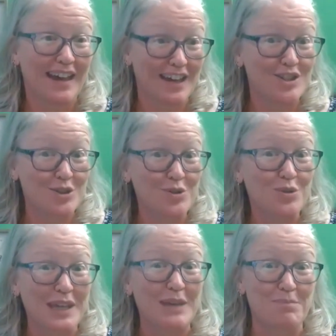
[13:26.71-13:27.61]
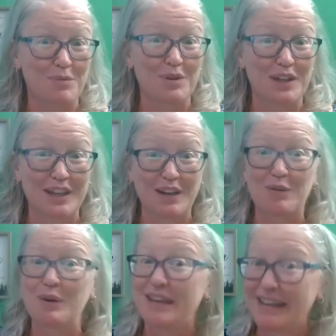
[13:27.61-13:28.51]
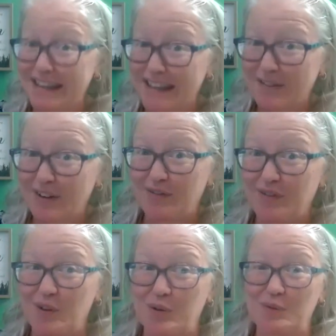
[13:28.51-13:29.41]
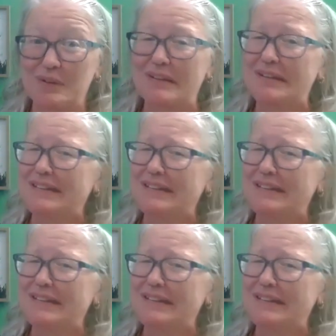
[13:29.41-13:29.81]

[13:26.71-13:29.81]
zookeeper can go in and give it food.